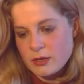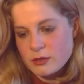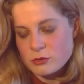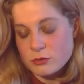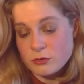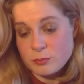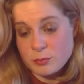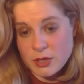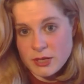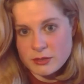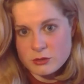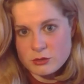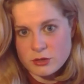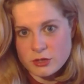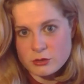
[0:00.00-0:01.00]
sort of plot
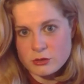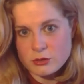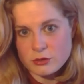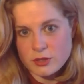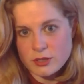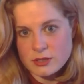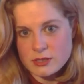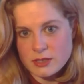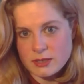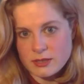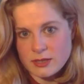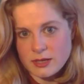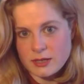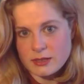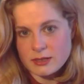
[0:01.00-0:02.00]
structure, things like
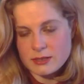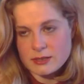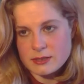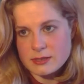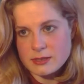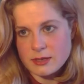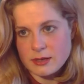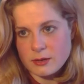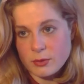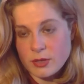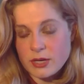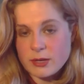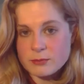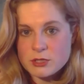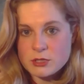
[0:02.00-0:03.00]
that, is when
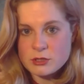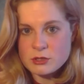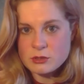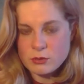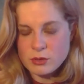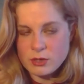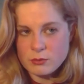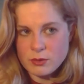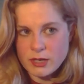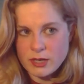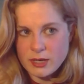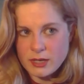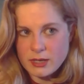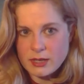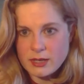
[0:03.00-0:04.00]
it comes to
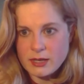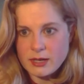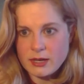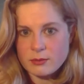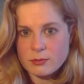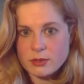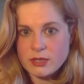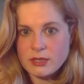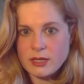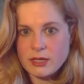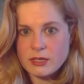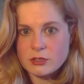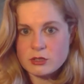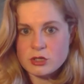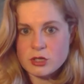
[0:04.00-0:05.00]
screenwriting, I really
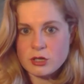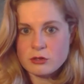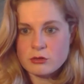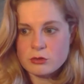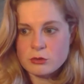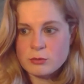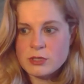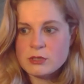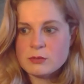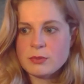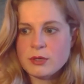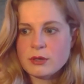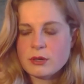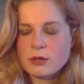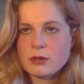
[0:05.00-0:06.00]
like John Truby's
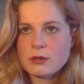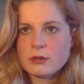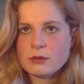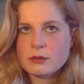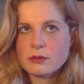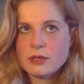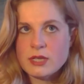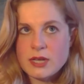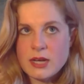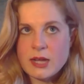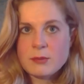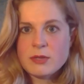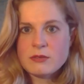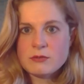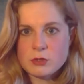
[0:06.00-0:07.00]
book, The
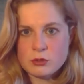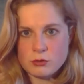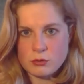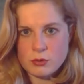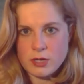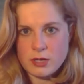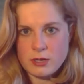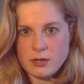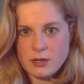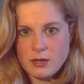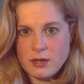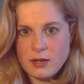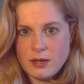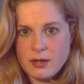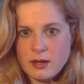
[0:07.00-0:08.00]
Anatomy of Story.
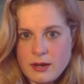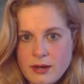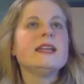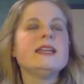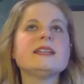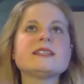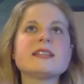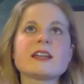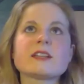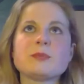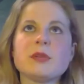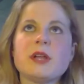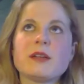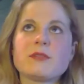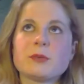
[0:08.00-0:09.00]
he attacks
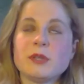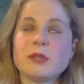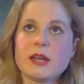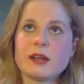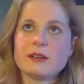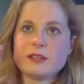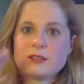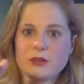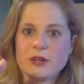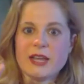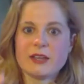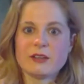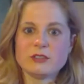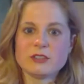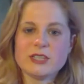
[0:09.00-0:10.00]
plot from a lot of different
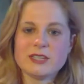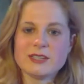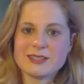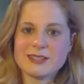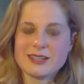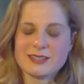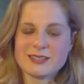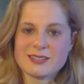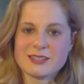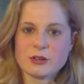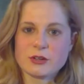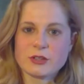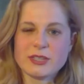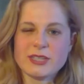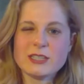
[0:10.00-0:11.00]
angles. He doesn't
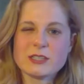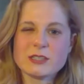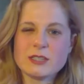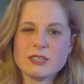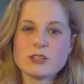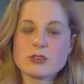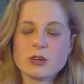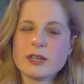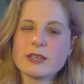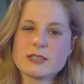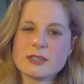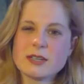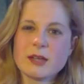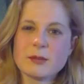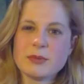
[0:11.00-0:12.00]
necessarily, he tries
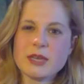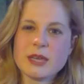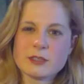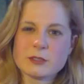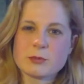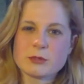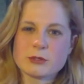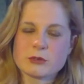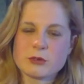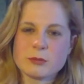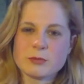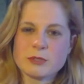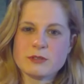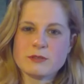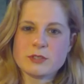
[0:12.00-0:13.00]
to not be as
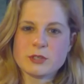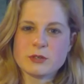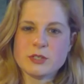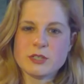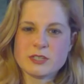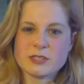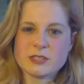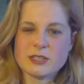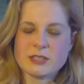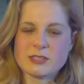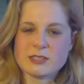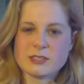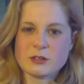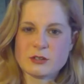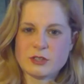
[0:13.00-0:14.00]
prescriptive. So he doesn't
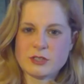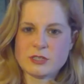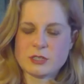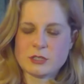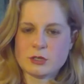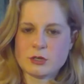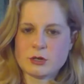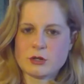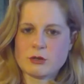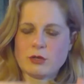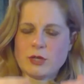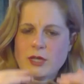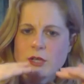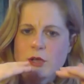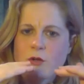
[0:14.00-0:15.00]
necessarily sit there and go
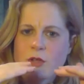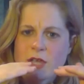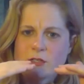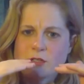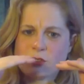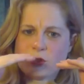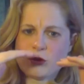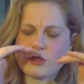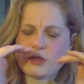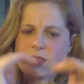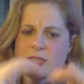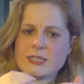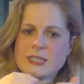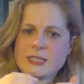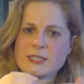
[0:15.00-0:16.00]
like, okay, so at
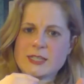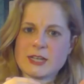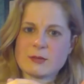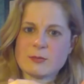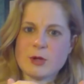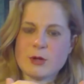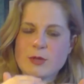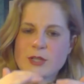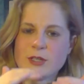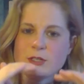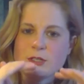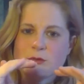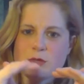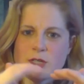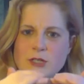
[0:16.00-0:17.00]
this exact moment,
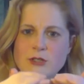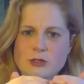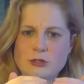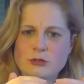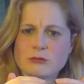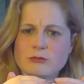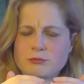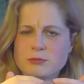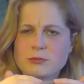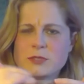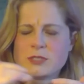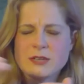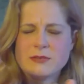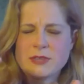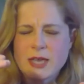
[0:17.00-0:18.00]
you need to
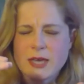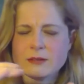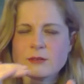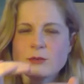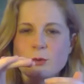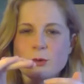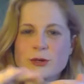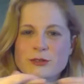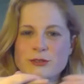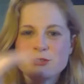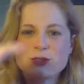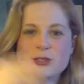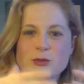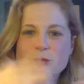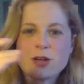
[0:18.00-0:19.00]
save the cat or
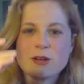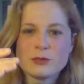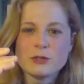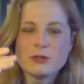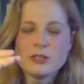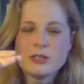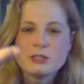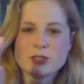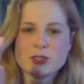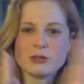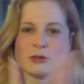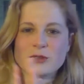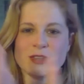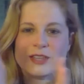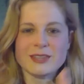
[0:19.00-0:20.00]
do whatever you need to do.
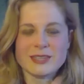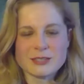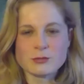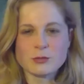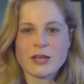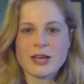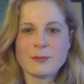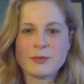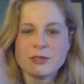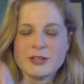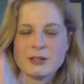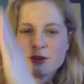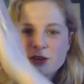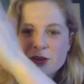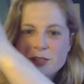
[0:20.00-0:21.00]
And then this will happen
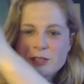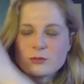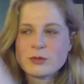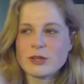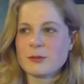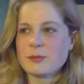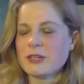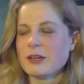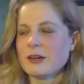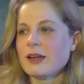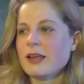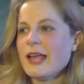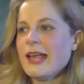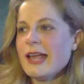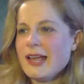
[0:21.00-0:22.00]
here. And then this will happen here.
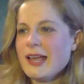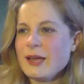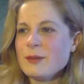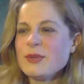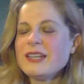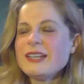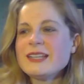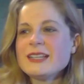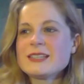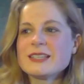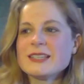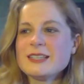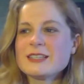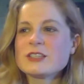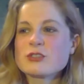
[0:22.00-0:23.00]
I mean,
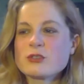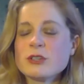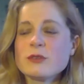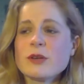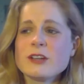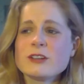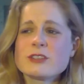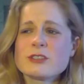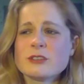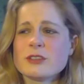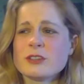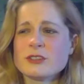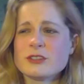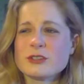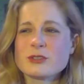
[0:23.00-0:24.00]
he's a screenwriter. So
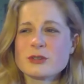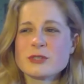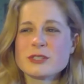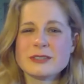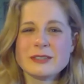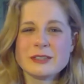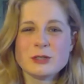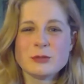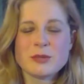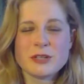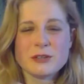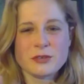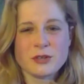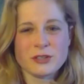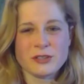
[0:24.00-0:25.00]
there's always a little bit
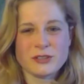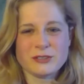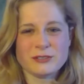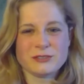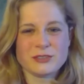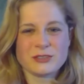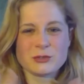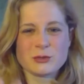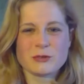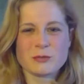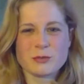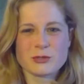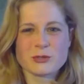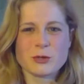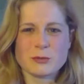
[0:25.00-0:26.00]
of a sort of
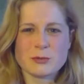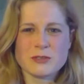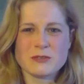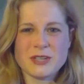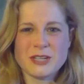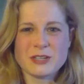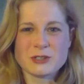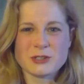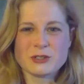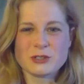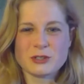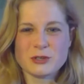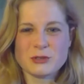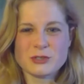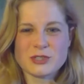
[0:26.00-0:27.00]
prescriptive nature to
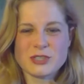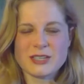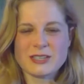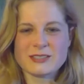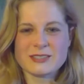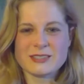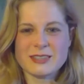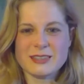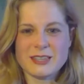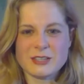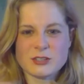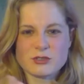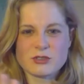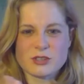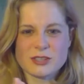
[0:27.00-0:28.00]
those things.
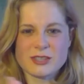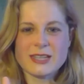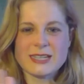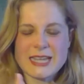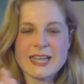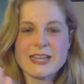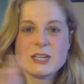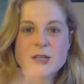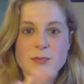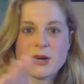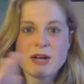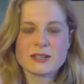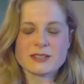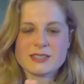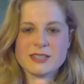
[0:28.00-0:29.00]
They tend to
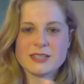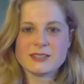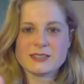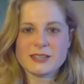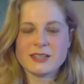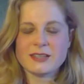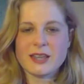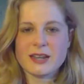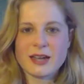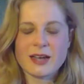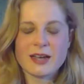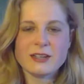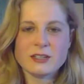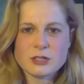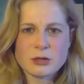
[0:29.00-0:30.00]
box things in that
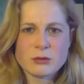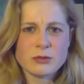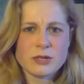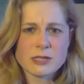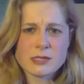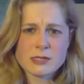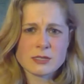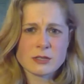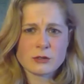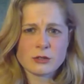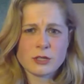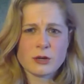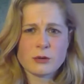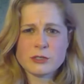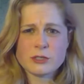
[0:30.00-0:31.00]
I don't
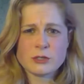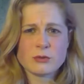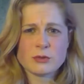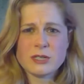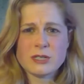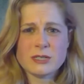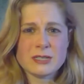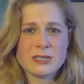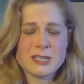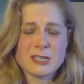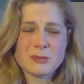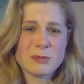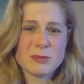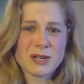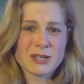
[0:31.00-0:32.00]
necessarily always agree need to
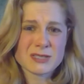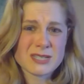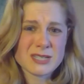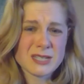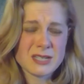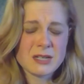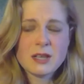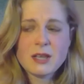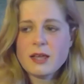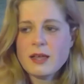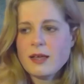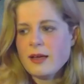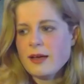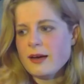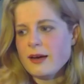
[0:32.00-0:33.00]
be boxed in.
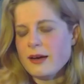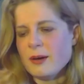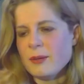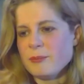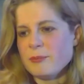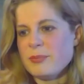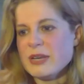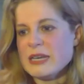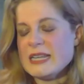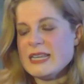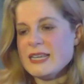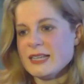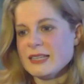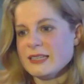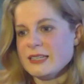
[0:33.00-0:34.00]
But
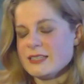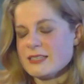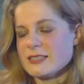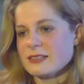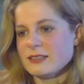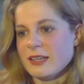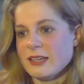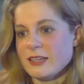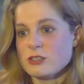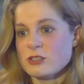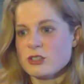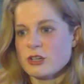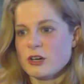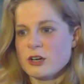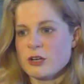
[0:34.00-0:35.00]
he at least likes to
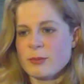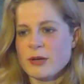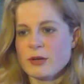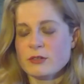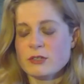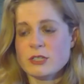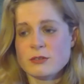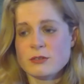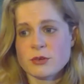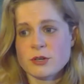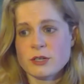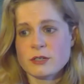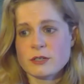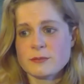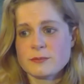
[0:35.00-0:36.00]
talk about
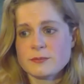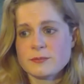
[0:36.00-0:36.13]
different